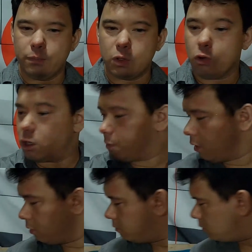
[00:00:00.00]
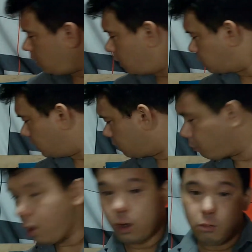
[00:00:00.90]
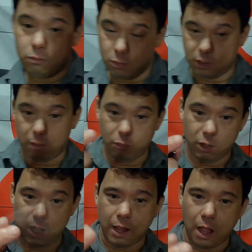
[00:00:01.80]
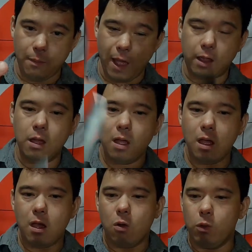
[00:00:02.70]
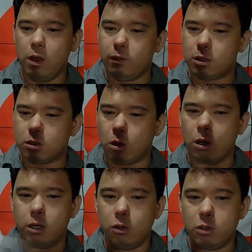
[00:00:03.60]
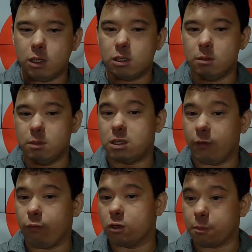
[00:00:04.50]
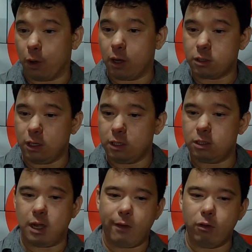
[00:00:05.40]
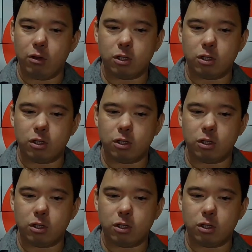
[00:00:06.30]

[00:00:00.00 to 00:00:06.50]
crossbar locks like the Prado, again bringing that guy back, we've started using some stiffer springs on these than average.